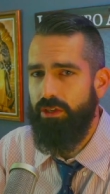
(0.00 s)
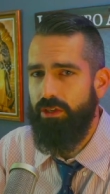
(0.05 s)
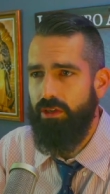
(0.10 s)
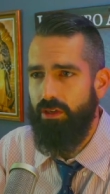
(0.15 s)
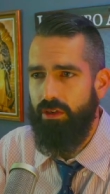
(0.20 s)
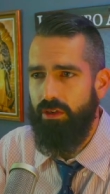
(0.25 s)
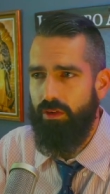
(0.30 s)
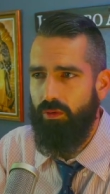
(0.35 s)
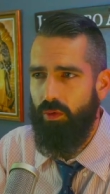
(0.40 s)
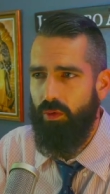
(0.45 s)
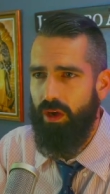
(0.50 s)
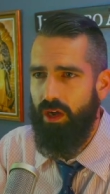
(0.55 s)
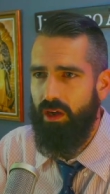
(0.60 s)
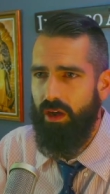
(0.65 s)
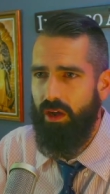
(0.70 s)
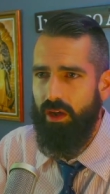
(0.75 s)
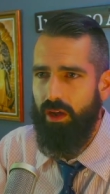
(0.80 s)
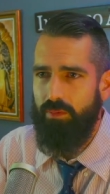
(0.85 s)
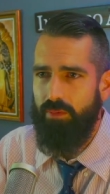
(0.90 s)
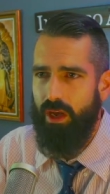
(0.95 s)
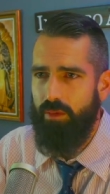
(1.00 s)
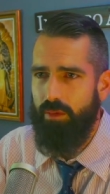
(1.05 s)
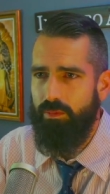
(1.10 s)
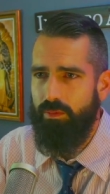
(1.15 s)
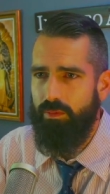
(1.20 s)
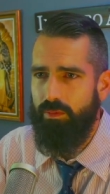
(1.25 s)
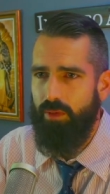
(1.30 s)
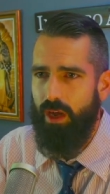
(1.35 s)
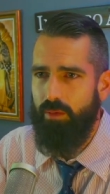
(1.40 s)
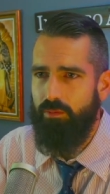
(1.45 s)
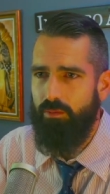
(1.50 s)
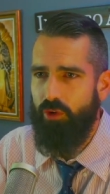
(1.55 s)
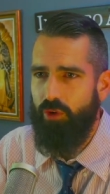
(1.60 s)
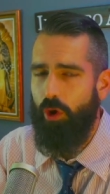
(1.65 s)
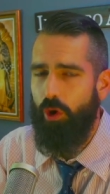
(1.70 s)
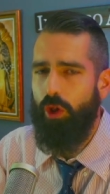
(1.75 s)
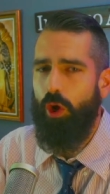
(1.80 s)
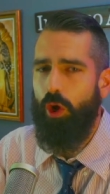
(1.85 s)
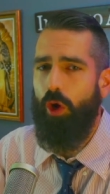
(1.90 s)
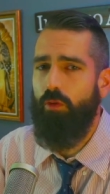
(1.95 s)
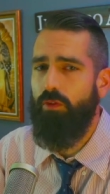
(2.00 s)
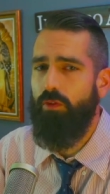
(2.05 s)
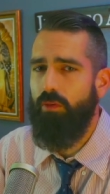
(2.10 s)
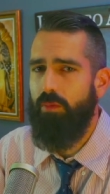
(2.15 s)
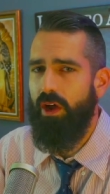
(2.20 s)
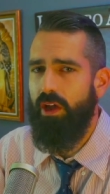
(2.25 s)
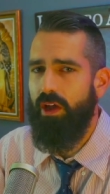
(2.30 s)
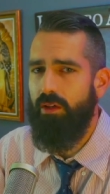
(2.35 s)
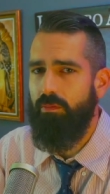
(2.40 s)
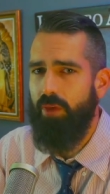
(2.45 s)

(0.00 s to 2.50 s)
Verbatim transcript: Uh, well, I'm I'm I'm turning over my